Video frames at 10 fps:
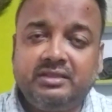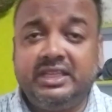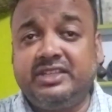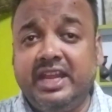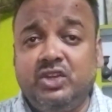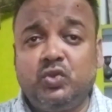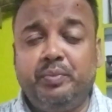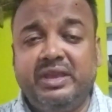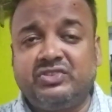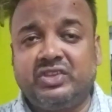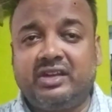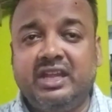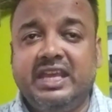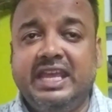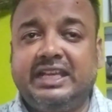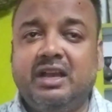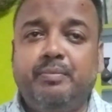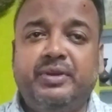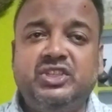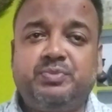they tend to measure a
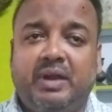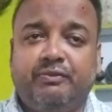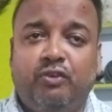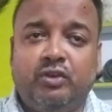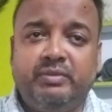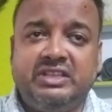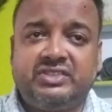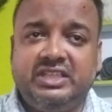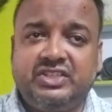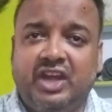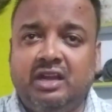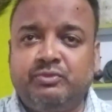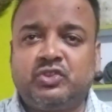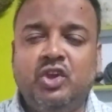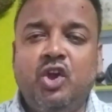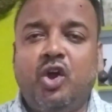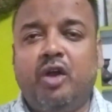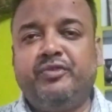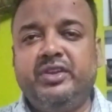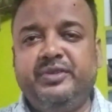company's performance in terms
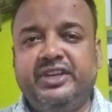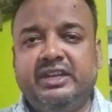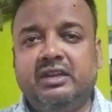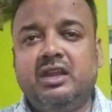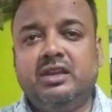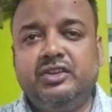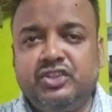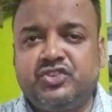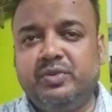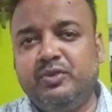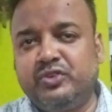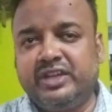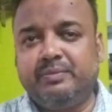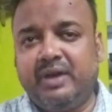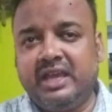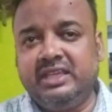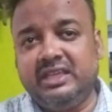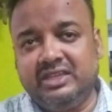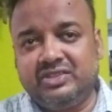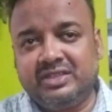of dividend distributed by
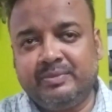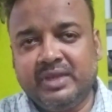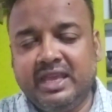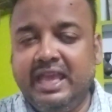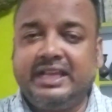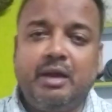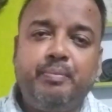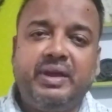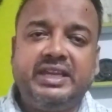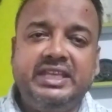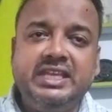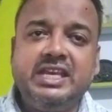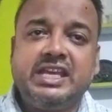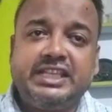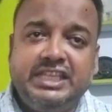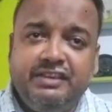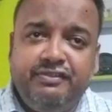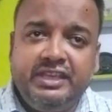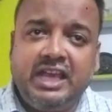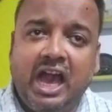it. A company
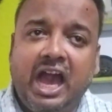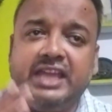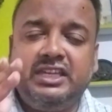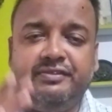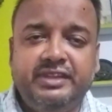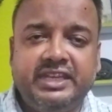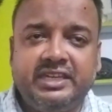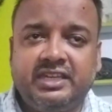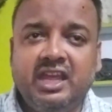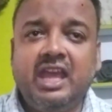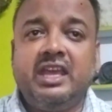giving high dividend